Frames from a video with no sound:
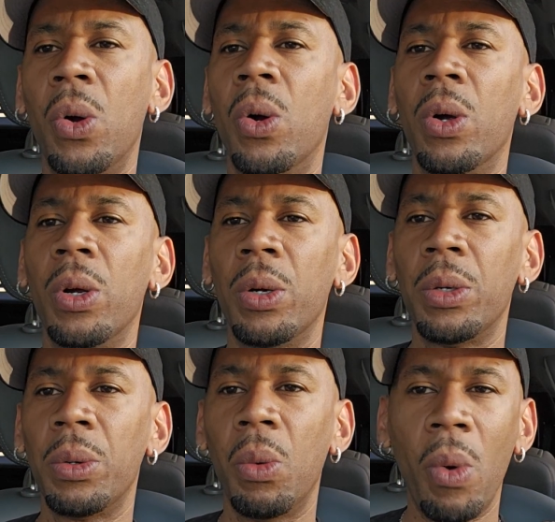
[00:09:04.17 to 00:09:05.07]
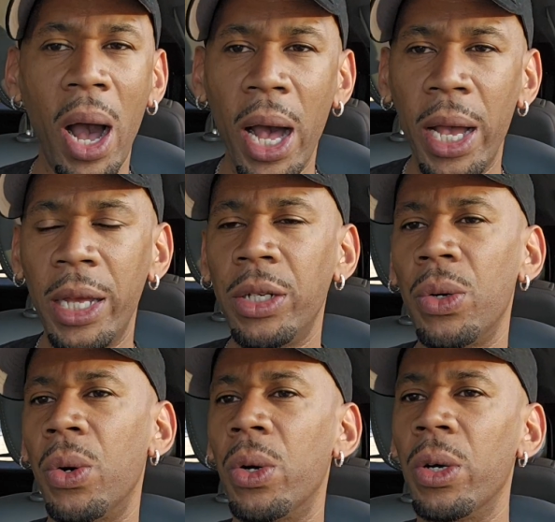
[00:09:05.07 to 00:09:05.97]
or wine
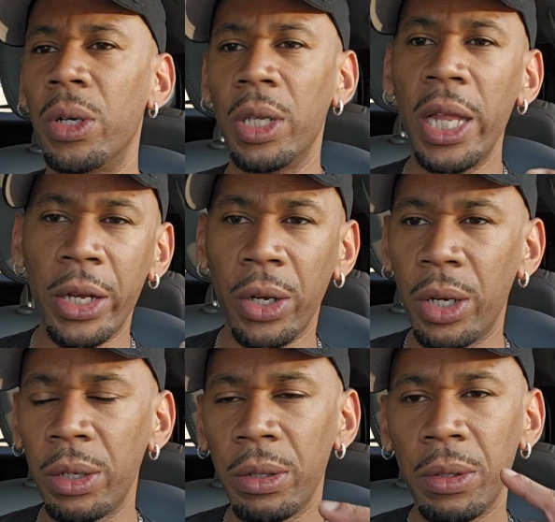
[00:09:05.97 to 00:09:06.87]
or liquor,